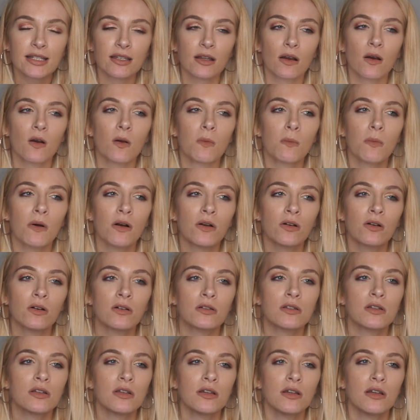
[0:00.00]
And oh my
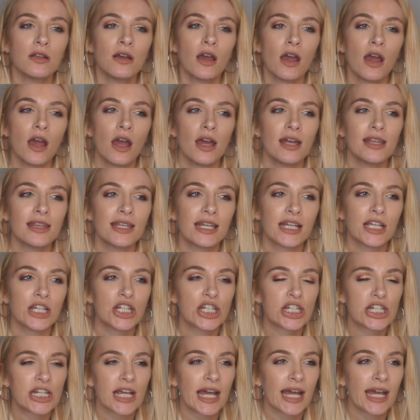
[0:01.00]
God, these
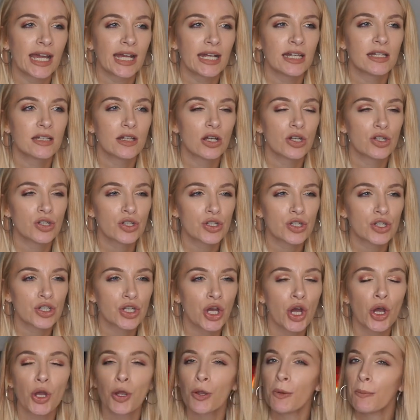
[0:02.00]
shades are
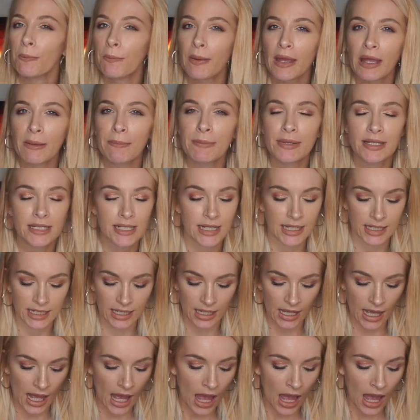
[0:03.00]
so pigmented.